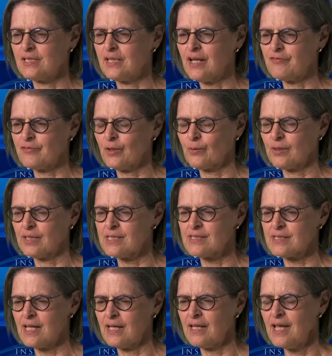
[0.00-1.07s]
and I frequently
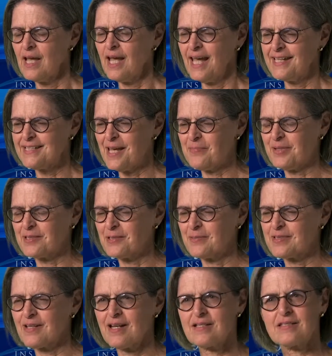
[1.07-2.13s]
say atopic
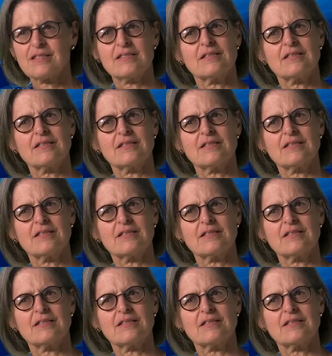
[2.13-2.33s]
dermatitis